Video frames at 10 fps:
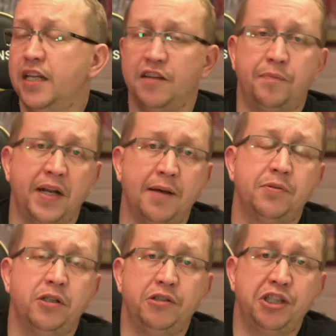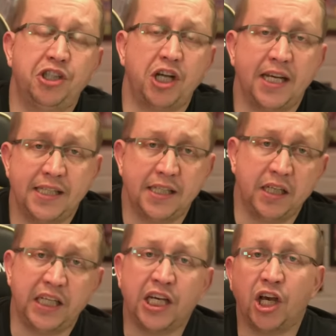They've been absolutely shite
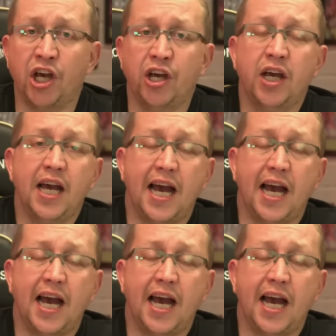in Ligue 1,